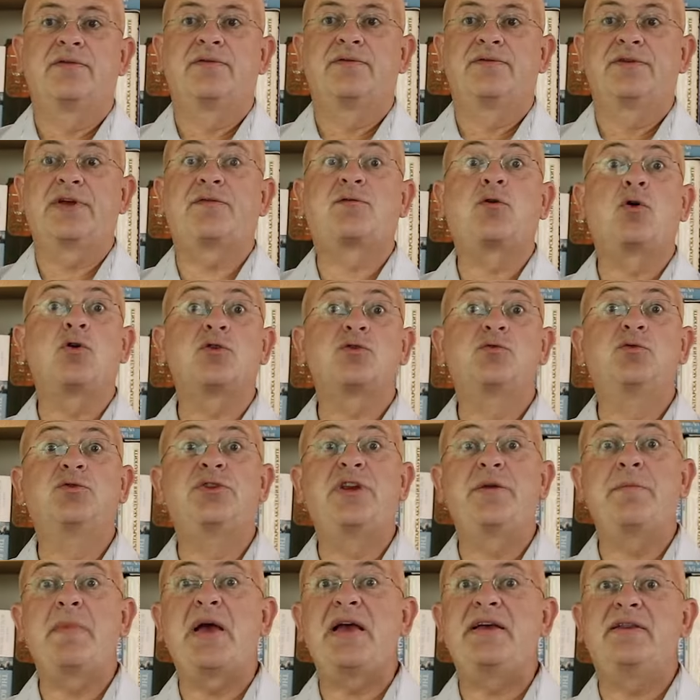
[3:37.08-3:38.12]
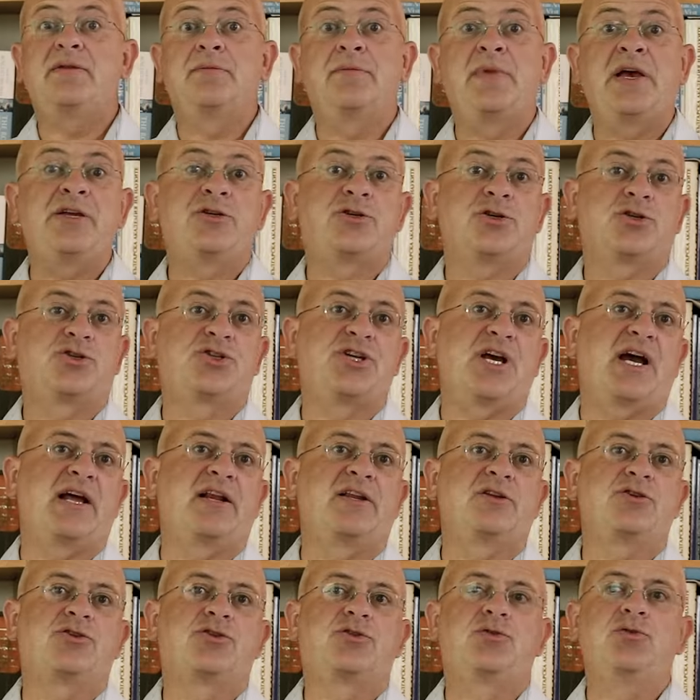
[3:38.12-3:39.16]
They, of course, would remain a major
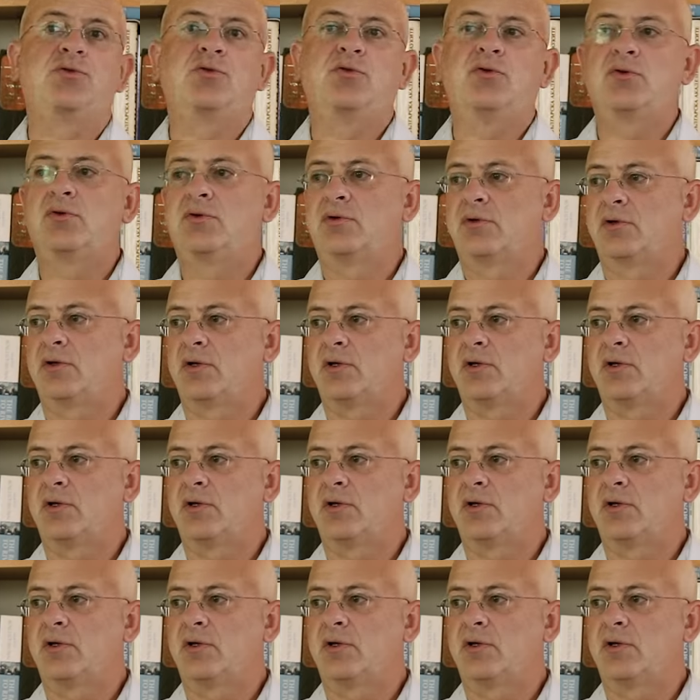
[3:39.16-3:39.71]
challenge to